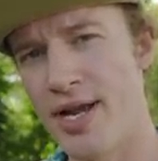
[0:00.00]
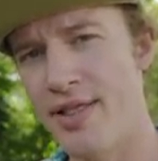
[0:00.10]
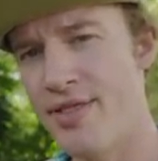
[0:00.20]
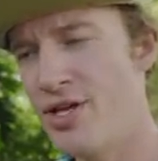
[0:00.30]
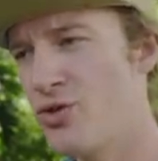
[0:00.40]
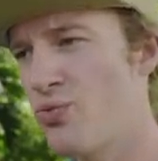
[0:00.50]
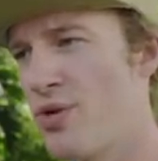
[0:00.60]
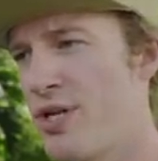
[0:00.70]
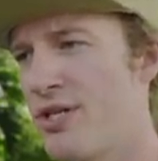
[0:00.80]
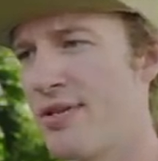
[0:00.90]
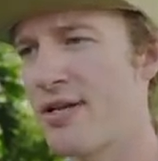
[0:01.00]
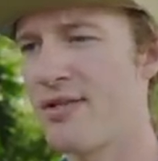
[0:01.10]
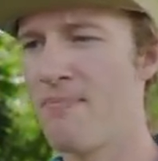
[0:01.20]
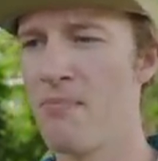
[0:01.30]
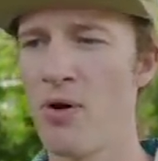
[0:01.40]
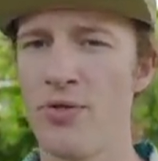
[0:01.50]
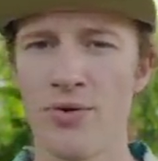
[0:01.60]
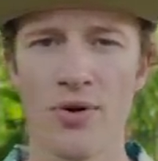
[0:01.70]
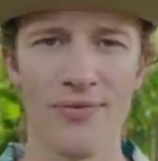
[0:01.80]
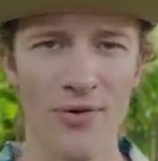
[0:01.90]
And this one is like the
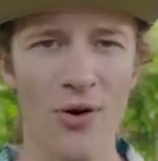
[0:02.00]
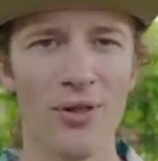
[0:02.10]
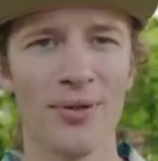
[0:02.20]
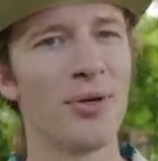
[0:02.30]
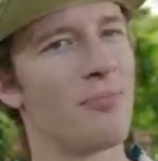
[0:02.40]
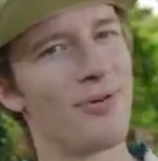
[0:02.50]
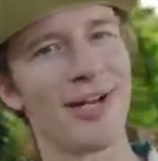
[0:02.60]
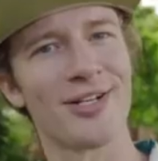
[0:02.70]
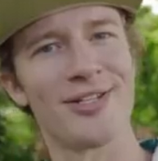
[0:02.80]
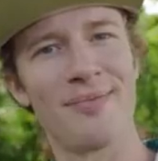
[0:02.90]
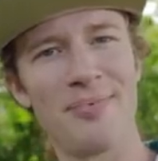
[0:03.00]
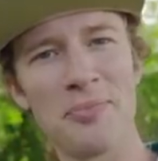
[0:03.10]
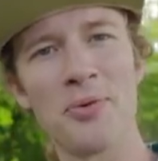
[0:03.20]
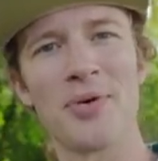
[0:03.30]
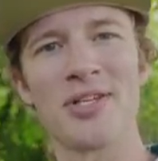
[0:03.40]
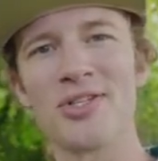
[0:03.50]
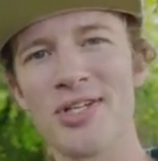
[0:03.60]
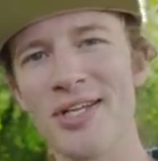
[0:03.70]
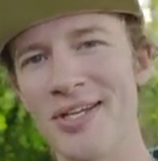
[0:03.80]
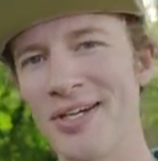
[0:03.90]
mother of all nudibranchs that people want to
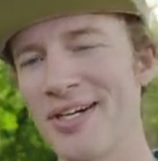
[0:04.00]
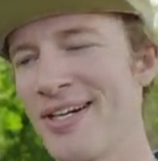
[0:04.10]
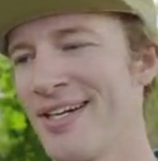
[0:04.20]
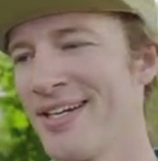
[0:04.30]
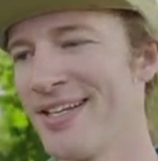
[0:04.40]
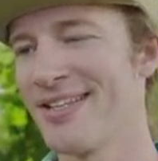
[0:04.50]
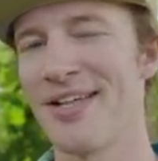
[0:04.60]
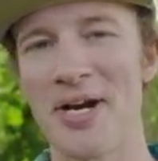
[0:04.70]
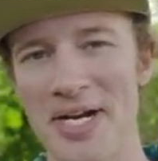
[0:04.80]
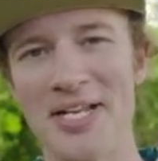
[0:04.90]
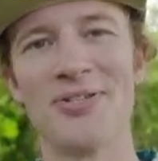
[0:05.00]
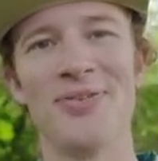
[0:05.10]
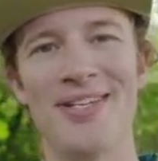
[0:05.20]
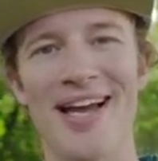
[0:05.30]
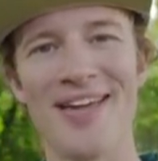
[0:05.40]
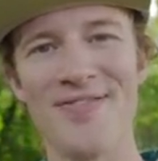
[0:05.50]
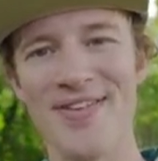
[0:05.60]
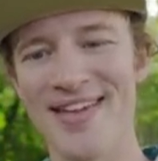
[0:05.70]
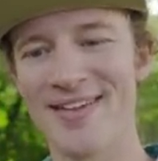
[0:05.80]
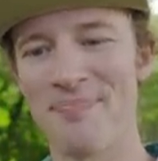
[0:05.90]
see here that are into
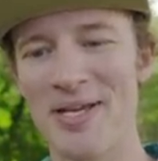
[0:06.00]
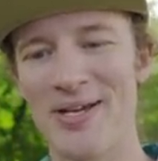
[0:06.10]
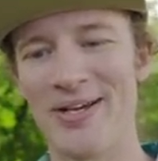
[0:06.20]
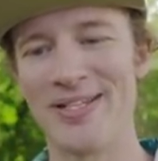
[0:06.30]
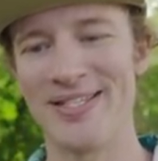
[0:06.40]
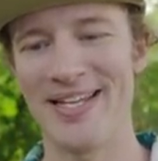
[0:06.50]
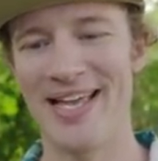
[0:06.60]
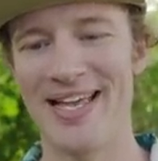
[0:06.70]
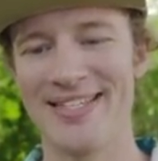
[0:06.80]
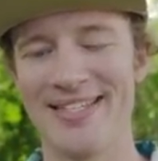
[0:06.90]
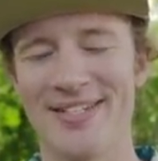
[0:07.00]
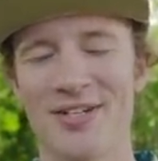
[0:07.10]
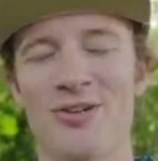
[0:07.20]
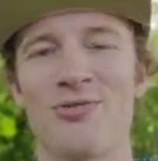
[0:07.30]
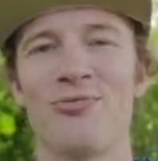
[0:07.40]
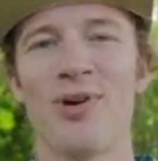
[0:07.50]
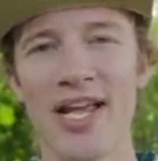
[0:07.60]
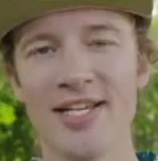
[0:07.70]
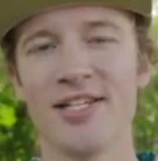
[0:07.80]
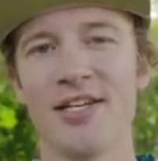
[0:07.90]
diving because it has this
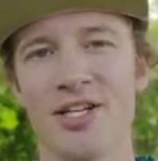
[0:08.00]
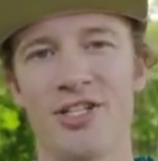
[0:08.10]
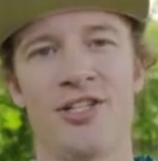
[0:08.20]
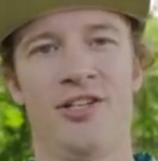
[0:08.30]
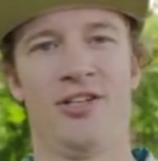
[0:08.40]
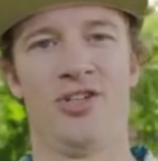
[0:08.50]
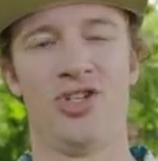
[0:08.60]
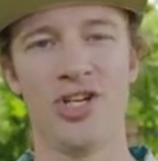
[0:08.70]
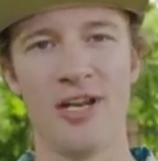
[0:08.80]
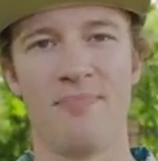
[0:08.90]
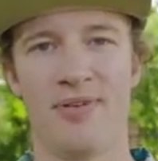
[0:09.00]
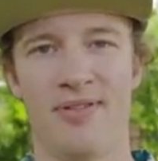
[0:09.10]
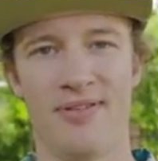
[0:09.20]
craziest shape,